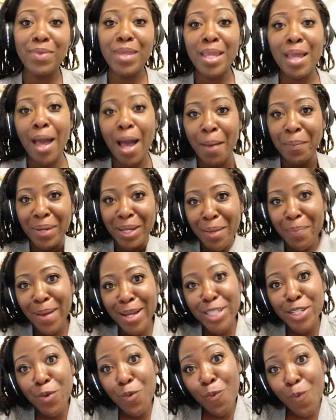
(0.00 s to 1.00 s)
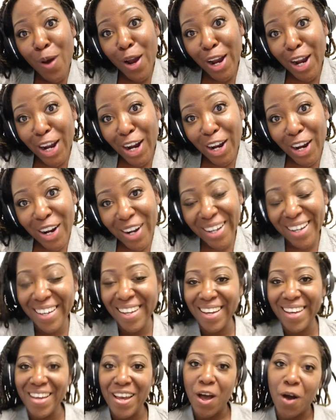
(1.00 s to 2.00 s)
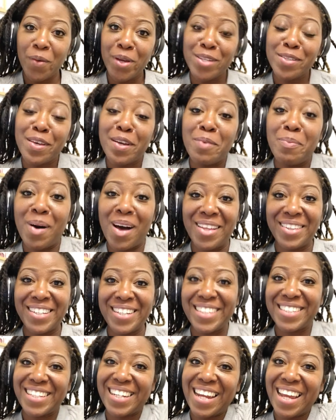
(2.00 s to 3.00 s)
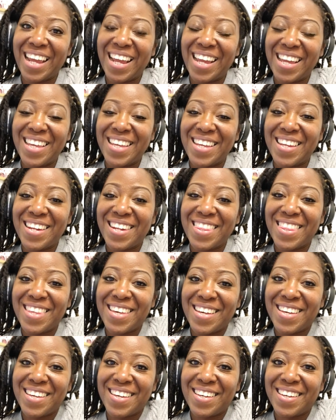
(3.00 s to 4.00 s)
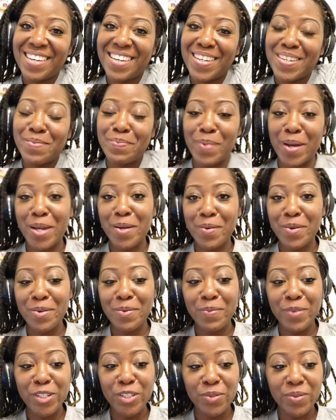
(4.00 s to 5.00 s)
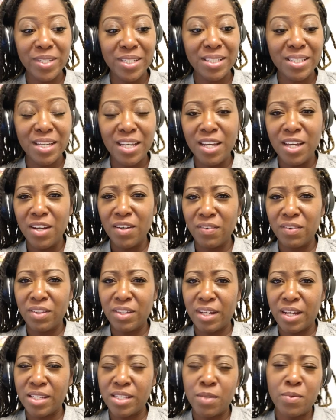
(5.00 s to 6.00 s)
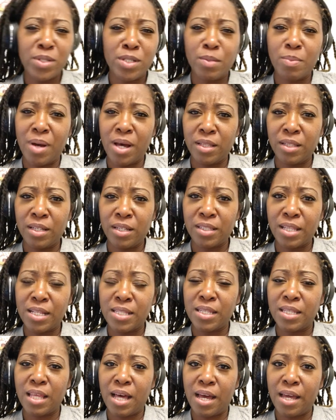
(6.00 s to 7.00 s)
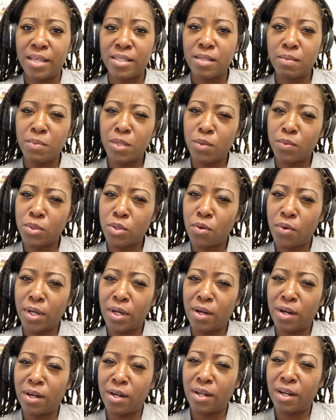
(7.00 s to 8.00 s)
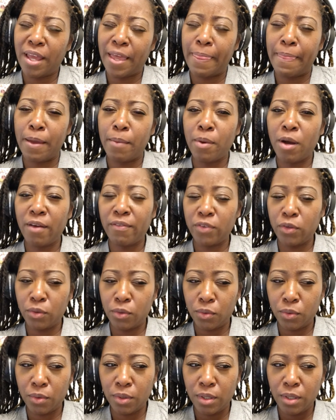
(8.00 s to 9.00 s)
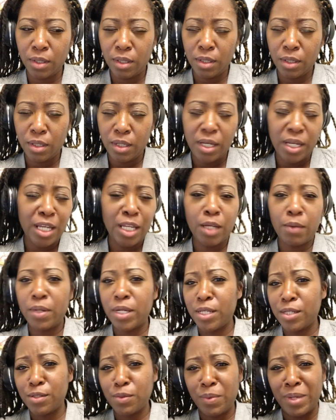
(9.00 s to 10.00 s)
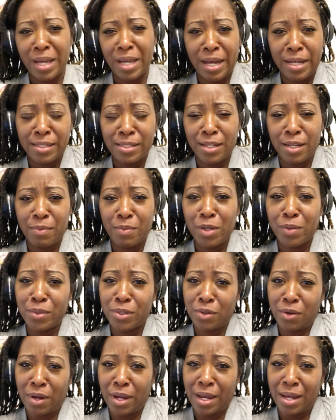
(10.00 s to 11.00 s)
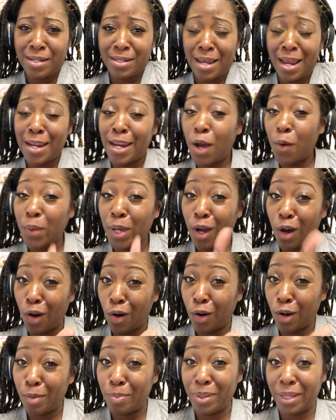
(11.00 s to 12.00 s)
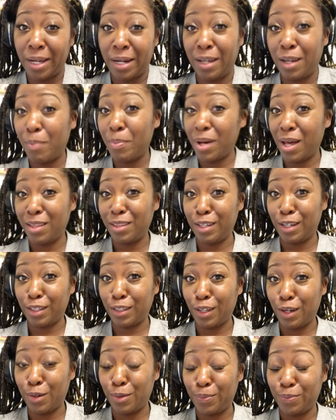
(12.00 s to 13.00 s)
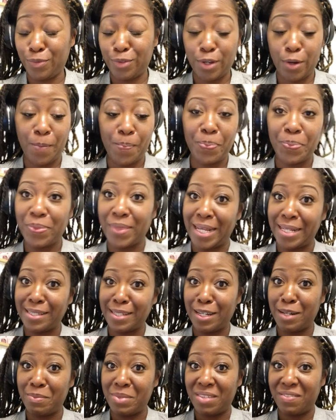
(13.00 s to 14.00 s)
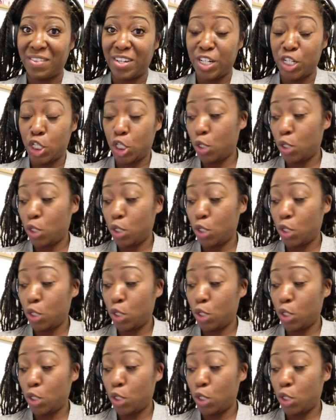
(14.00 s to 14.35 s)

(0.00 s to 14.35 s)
I'm gonna get back to work. Oh, we also had a potluck today in the break room, which was really nice. It wasn't a potluck, that's a lie. Something was going on and they brought food. Anyways, we had some, it was great. And now we are planning a potluck though, so that's gonna be fun too.